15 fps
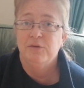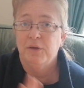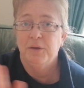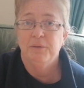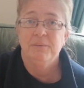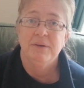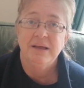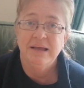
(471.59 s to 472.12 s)
So
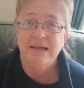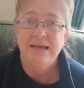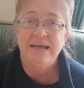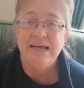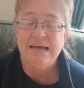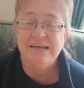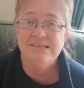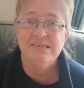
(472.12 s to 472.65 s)

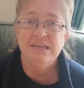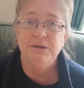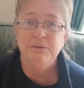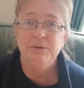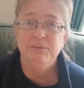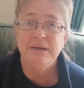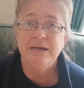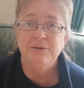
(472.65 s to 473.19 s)
I'll see you
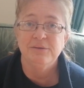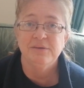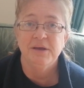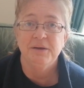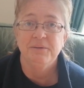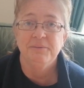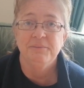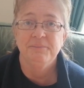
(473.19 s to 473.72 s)
in a week or so.